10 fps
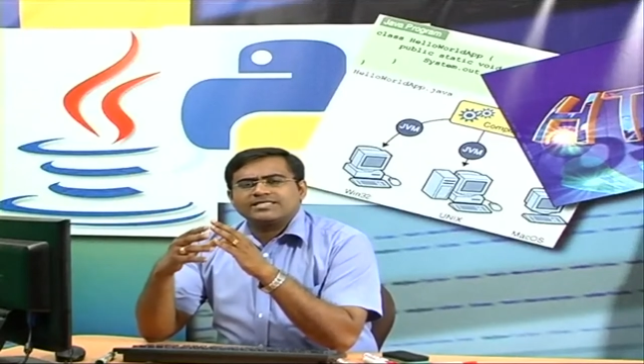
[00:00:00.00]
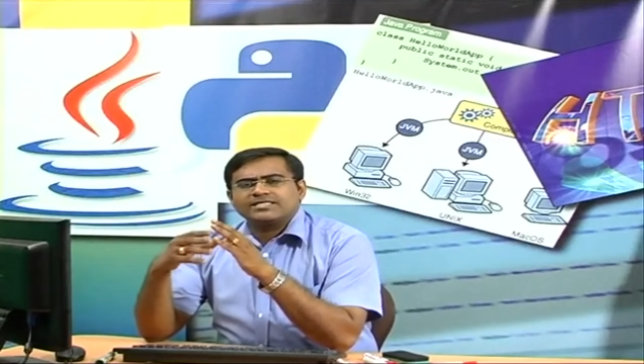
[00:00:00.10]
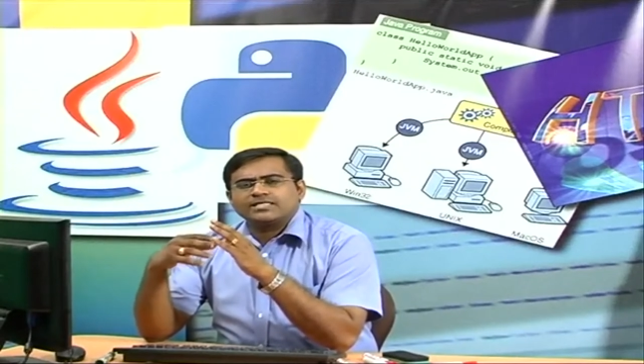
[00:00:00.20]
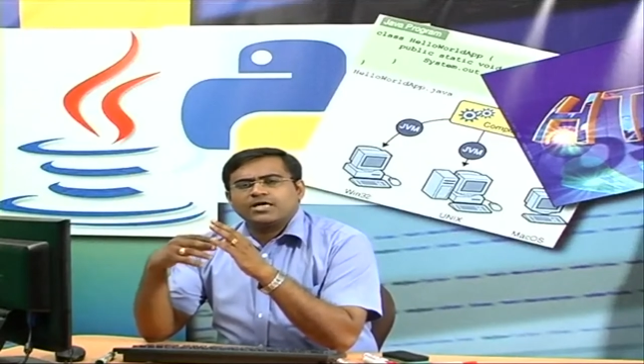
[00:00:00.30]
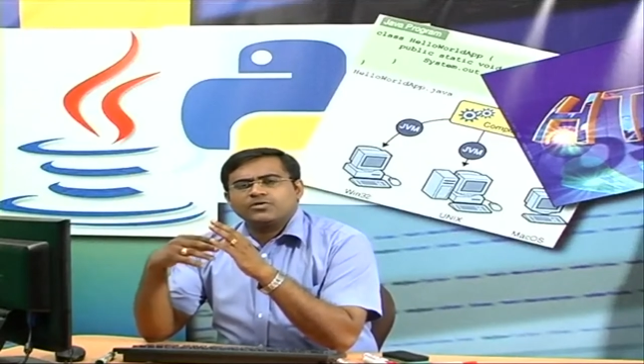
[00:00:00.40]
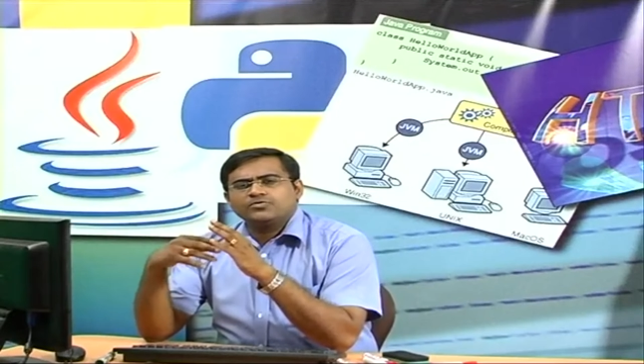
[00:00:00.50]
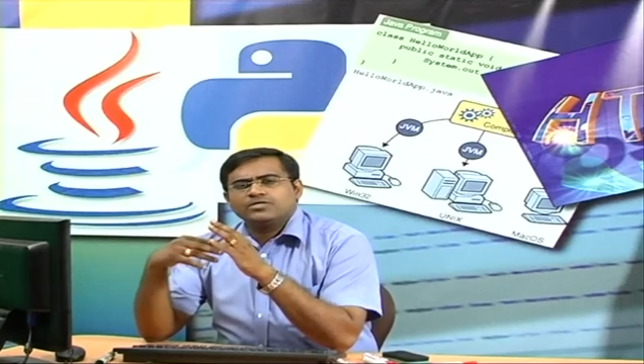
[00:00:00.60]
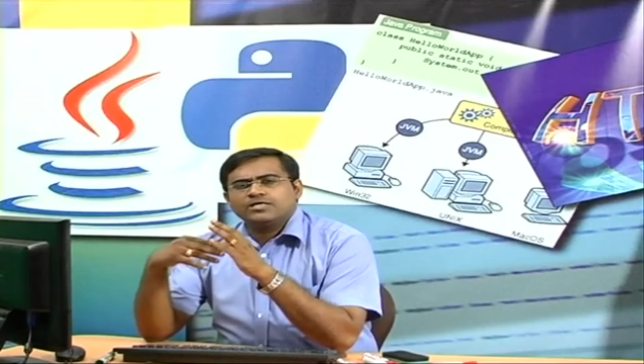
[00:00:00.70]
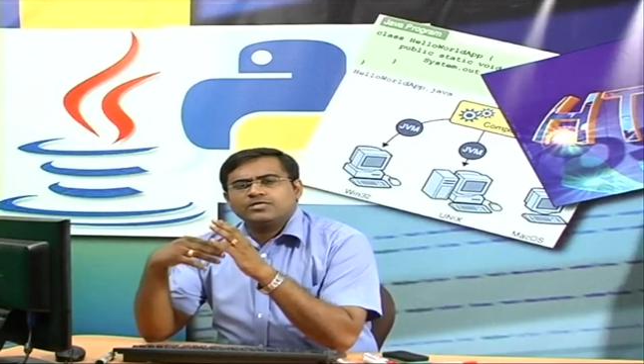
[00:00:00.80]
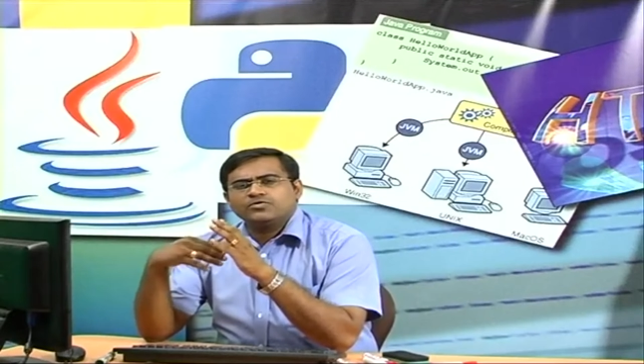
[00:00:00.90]
How
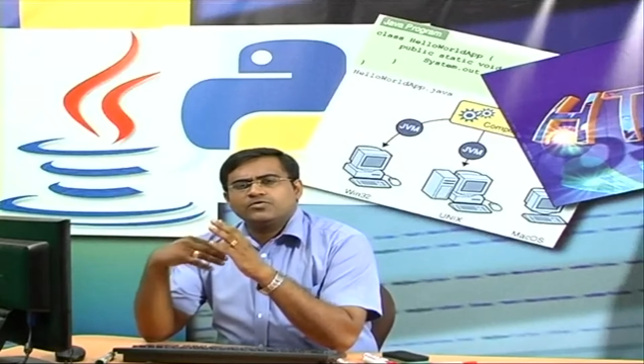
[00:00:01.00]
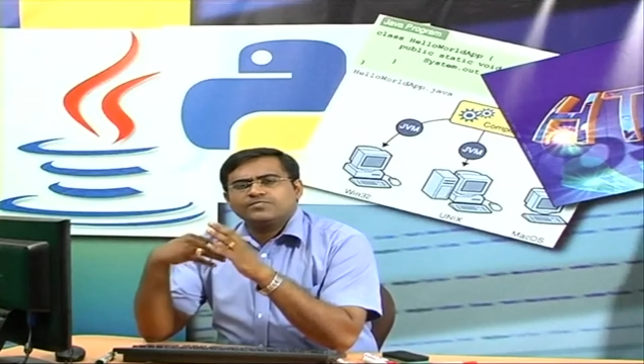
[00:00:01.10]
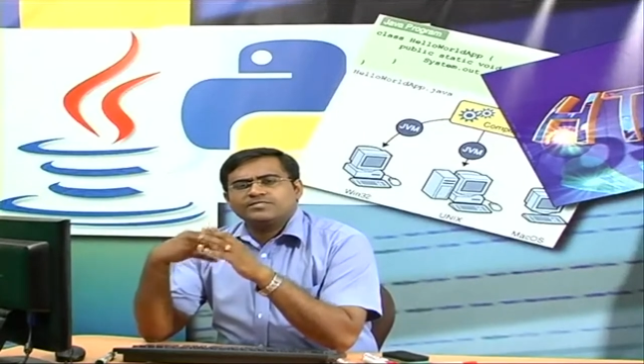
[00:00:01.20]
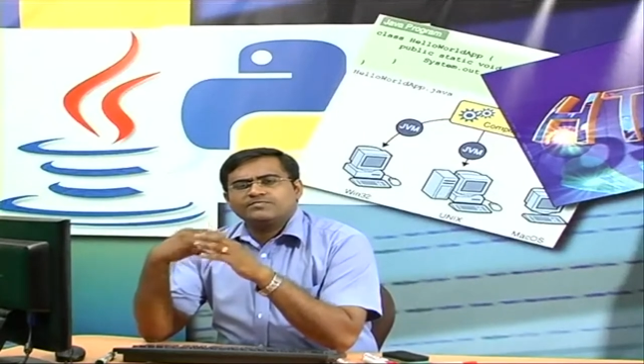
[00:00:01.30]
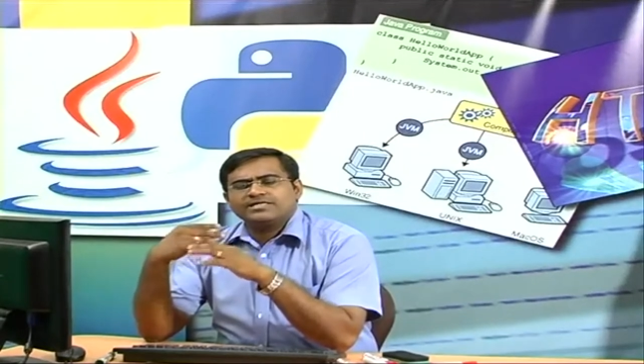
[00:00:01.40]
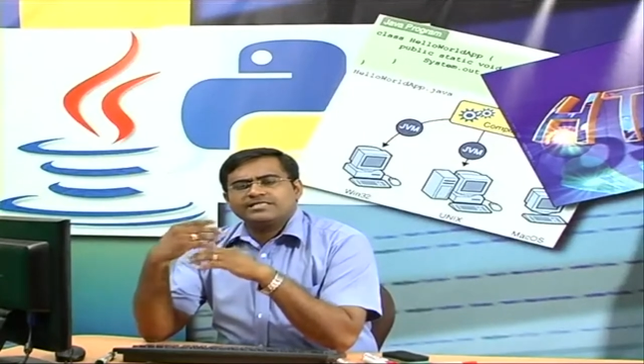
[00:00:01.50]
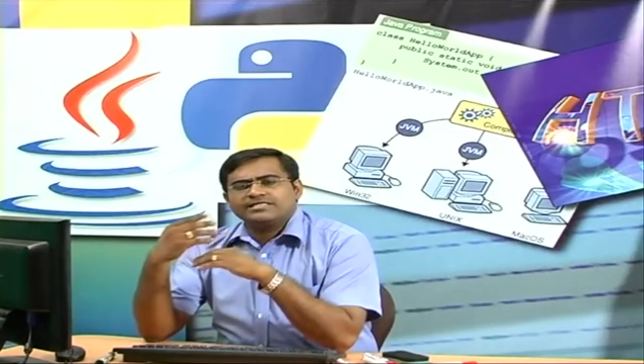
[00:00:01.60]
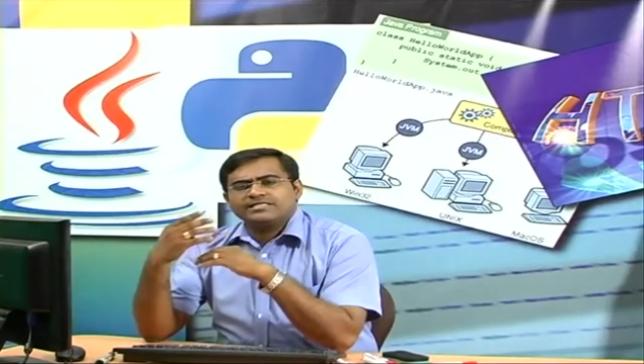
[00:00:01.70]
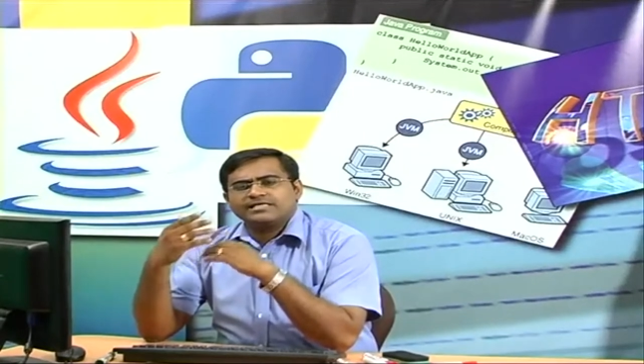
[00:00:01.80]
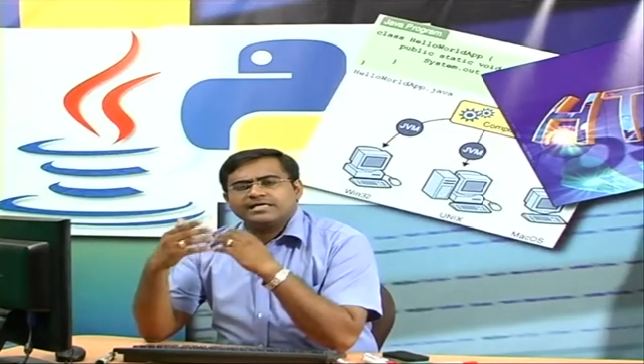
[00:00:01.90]
the loop is
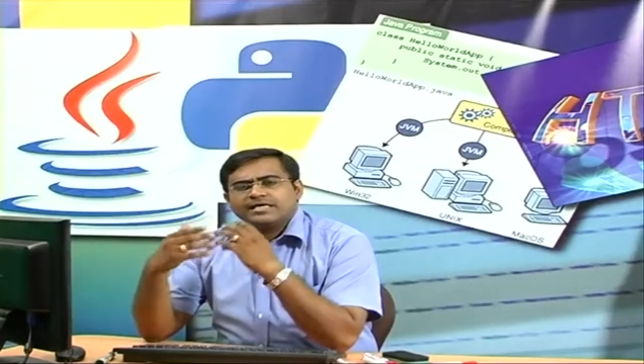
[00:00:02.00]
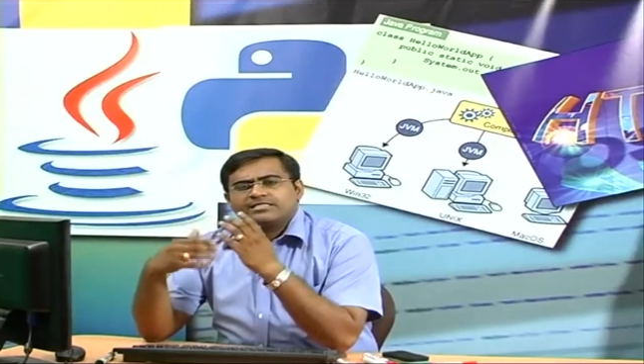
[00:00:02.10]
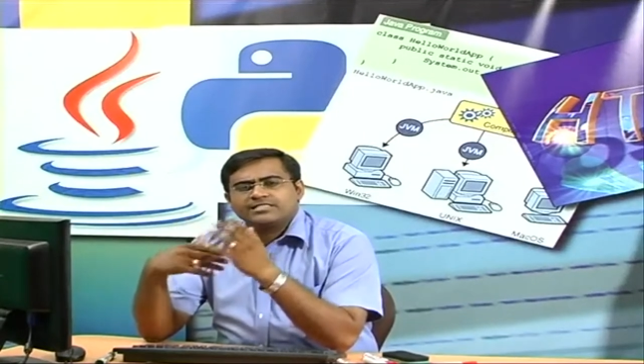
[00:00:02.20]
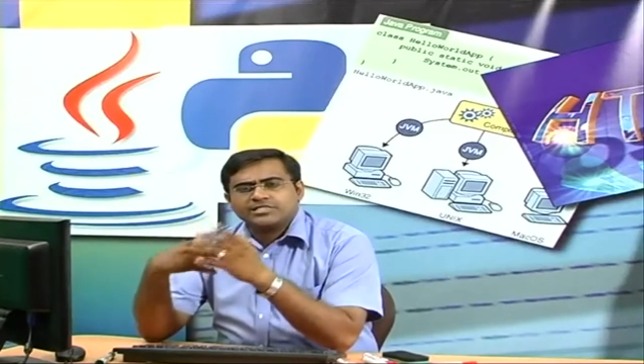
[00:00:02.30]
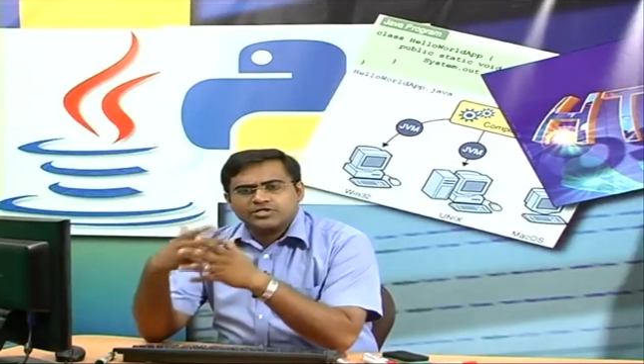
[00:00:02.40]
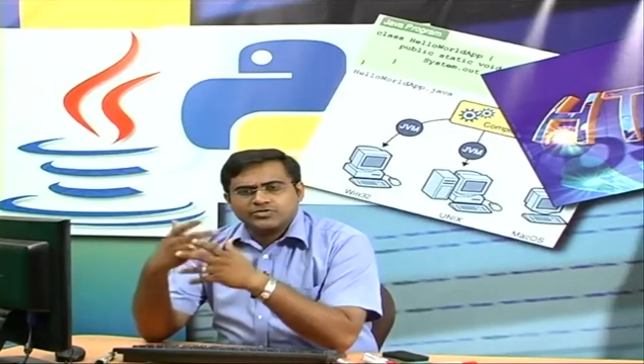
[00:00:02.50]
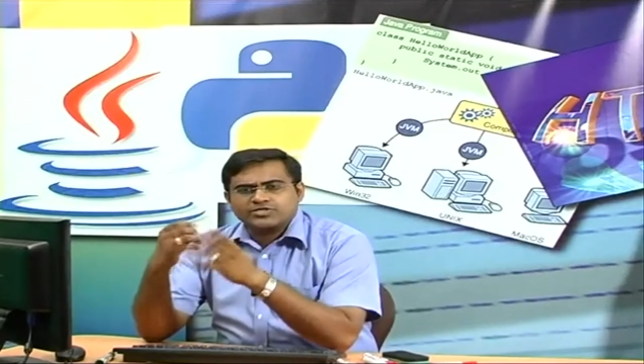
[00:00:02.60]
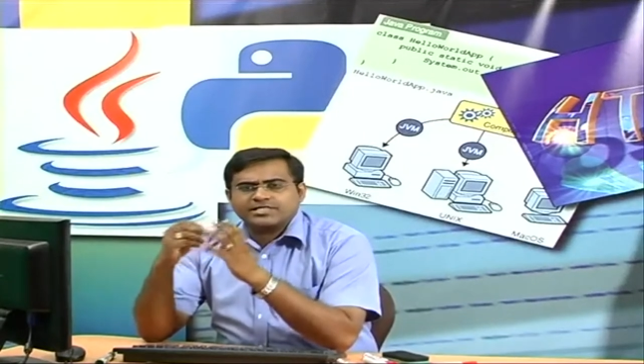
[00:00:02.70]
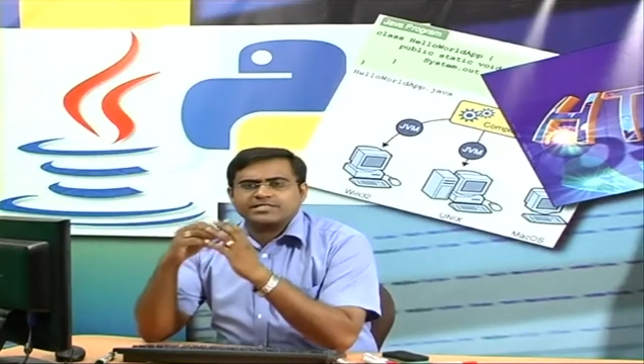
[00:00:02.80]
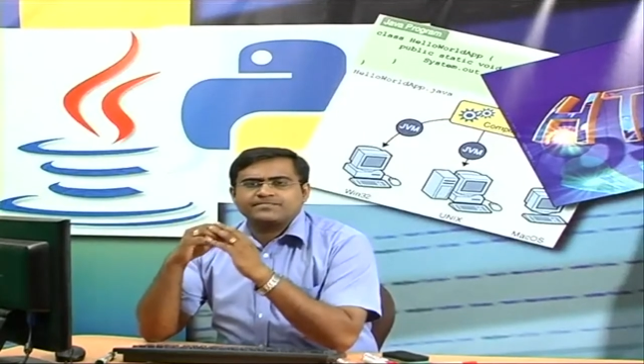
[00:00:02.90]
being
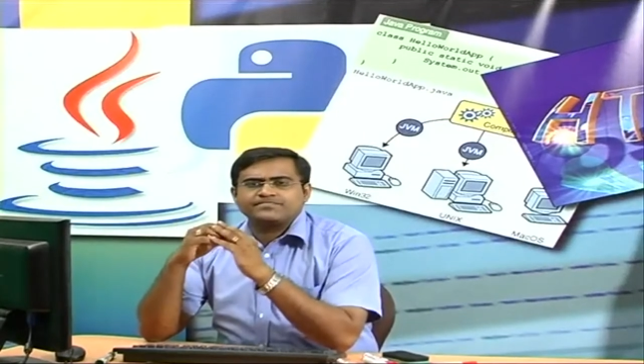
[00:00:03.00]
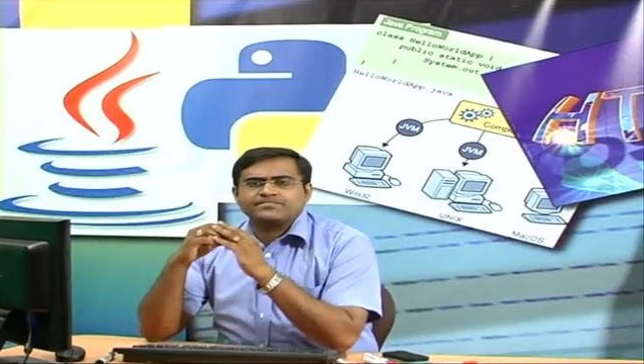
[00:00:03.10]
executed?